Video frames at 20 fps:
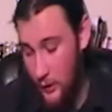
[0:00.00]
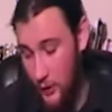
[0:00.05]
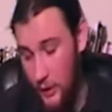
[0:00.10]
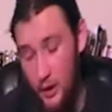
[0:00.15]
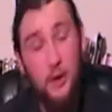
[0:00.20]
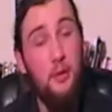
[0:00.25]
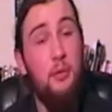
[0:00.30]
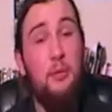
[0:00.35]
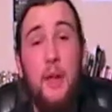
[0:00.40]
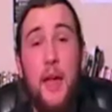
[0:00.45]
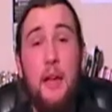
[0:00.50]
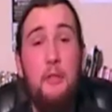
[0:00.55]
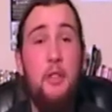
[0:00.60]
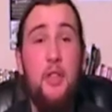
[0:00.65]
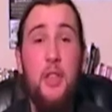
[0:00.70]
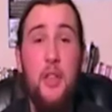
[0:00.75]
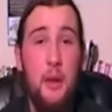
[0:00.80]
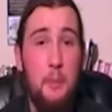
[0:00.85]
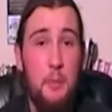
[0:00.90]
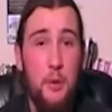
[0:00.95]
and
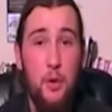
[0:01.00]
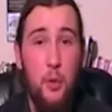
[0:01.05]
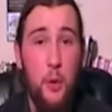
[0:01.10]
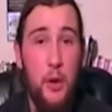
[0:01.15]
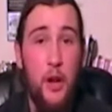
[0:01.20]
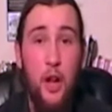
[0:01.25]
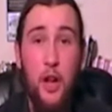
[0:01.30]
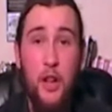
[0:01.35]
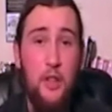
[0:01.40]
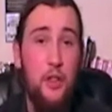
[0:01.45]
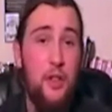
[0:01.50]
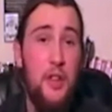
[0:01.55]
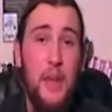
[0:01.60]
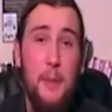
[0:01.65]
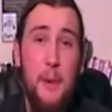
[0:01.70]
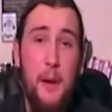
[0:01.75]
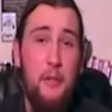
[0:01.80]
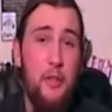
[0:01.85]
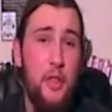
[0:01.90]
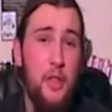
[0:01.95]
everything in between. I just
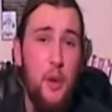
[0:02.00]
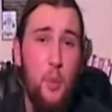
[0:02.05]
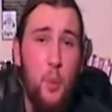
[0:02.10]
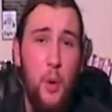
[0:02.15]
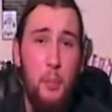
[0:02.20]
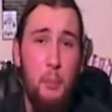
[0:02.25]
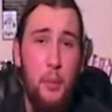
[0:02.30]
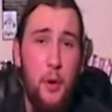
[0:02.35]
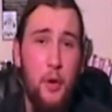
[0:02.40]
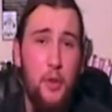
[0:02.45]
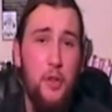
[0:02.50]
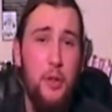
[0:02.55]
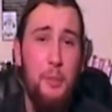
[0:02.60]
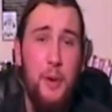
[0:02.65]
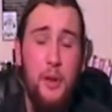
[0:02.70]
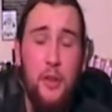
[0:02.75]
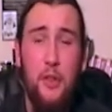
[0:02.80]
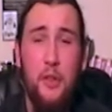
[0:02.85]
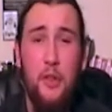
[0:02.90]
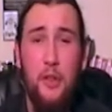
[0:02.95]
keep everything in one box. It
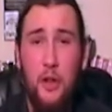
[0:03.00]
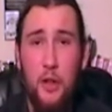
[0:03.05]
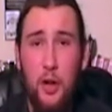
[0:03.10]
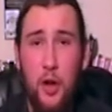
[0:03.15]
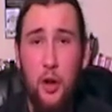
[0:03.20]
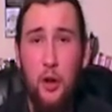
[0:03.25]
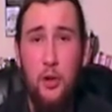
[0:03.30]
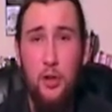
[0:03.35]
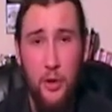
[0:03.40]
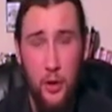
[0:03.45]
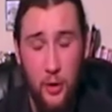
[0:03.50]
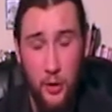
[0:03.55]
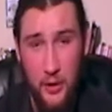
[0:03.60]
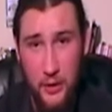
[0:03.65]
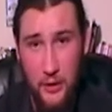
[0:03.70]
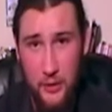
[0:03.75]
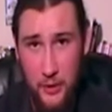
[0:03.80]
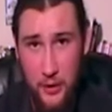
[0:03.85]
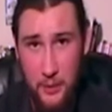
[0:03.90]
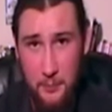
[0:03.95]
makes things a lot
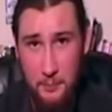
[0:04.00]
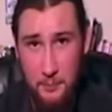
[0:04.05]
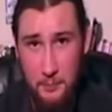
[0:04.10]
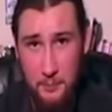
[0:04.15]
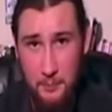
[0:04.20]
easier.